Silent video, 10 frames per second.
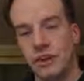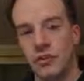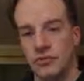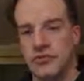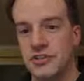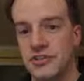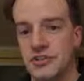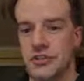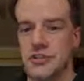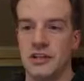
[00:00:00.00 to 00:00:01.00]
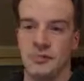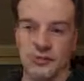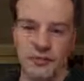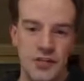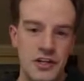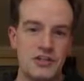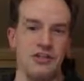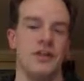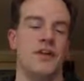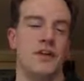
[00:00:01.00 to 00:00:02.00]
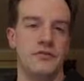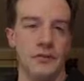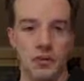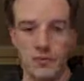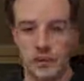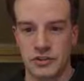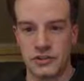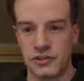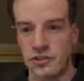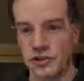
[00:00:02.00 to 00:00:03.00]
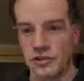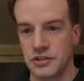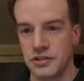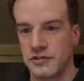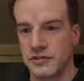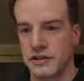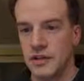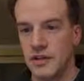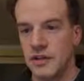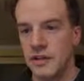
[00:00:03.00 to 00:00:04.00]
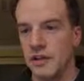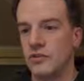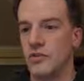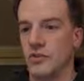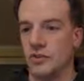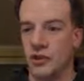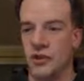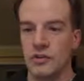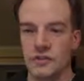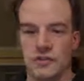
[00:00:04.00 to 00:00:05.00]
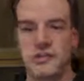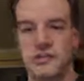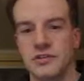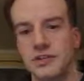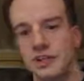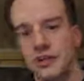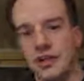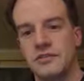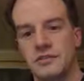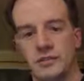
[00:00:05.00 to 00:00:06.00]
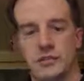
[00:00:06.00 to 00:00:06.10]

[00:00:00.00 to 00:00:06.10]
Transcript: The resistance is the prevention of that flow of electric charges. So the greater the resistance, the less the